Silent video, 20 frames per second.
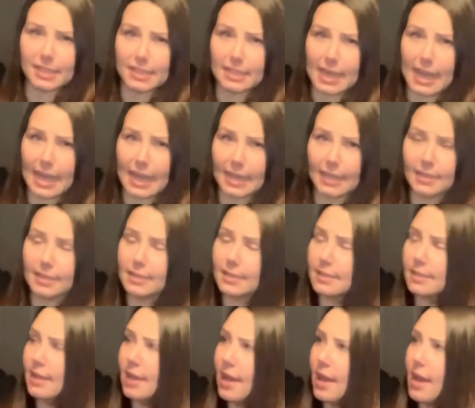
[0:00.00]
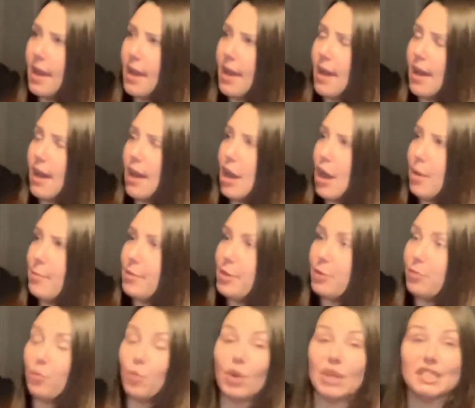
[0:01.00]
tags.
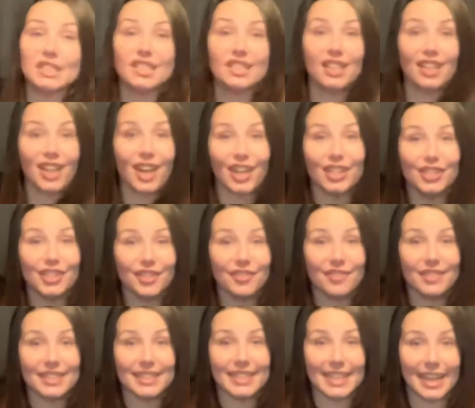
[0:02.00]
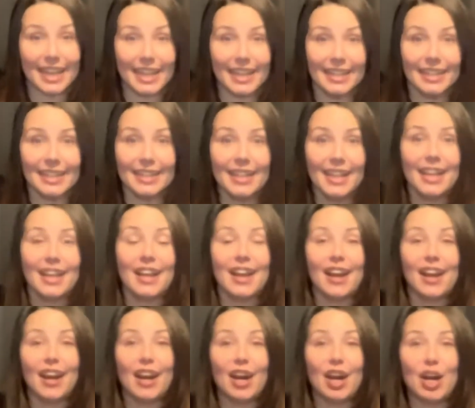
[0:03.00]
It was the color of the day.
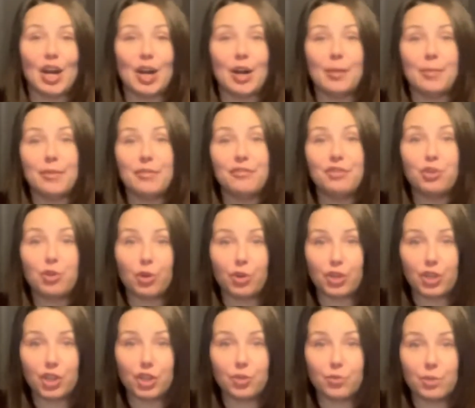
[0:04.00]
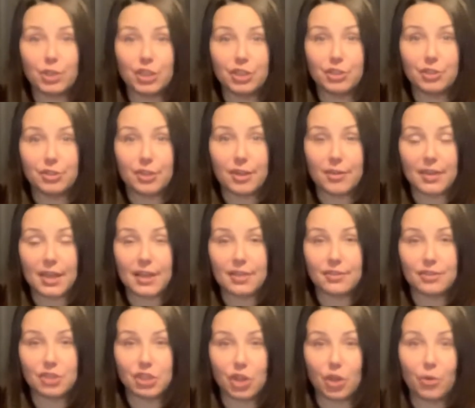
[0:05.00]
If you go to Goodwill, you know that
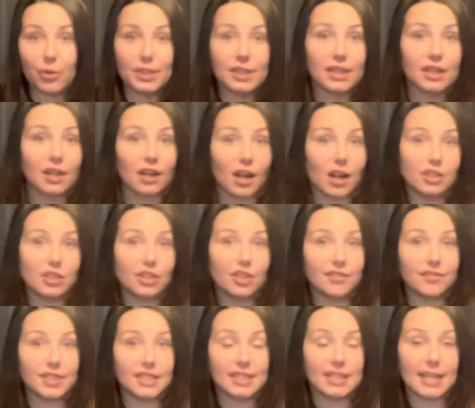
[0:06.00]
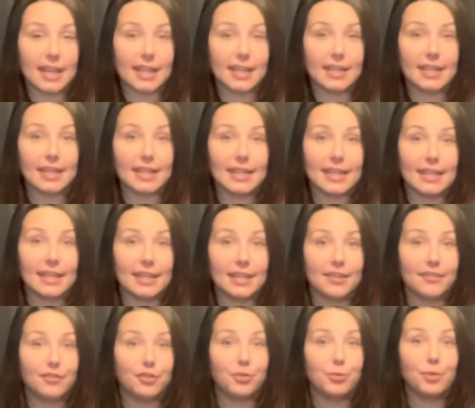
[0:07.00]
there's always a color of the day, and
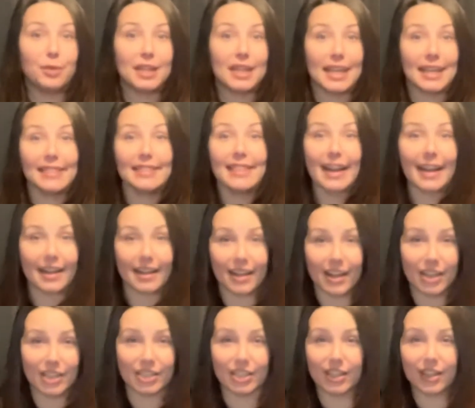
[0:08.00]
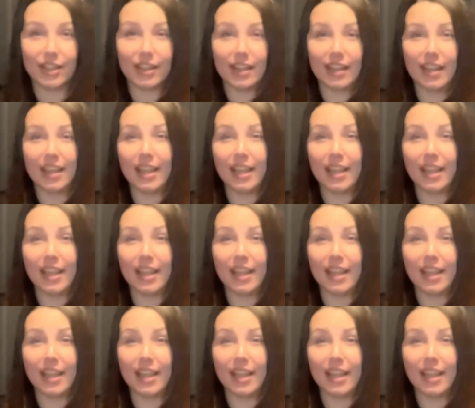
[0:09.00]
if you get that color,